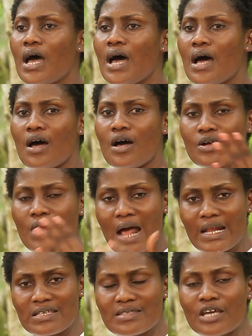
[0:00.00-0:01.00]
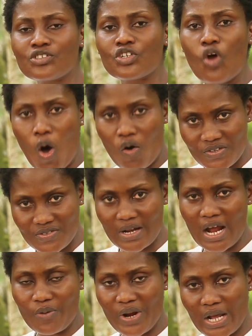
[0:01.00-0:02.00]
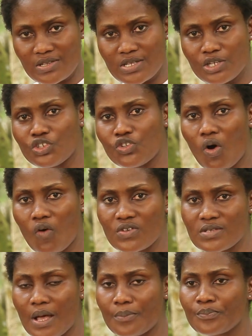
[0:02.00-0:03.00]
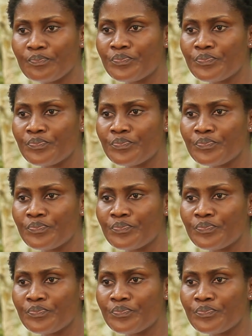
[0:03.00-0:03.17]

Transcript: Uh, an extension officer, an agri extension officer,